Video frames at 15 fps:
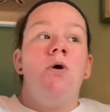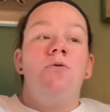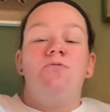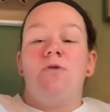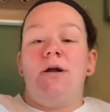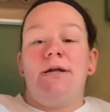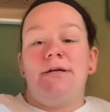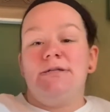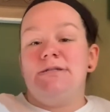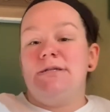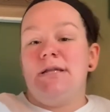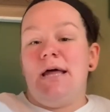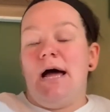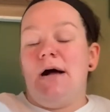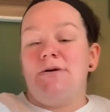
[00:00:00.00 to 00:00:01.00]
running to
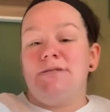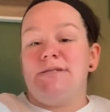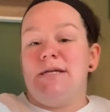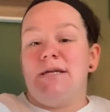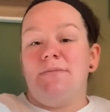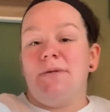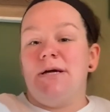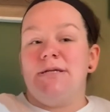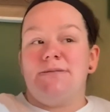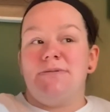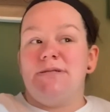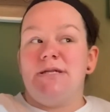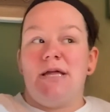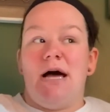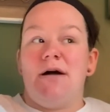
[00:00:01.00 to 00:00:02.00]
the house, sending my husband
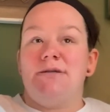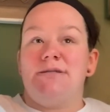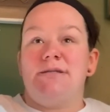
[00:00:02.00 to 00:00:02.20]
to the house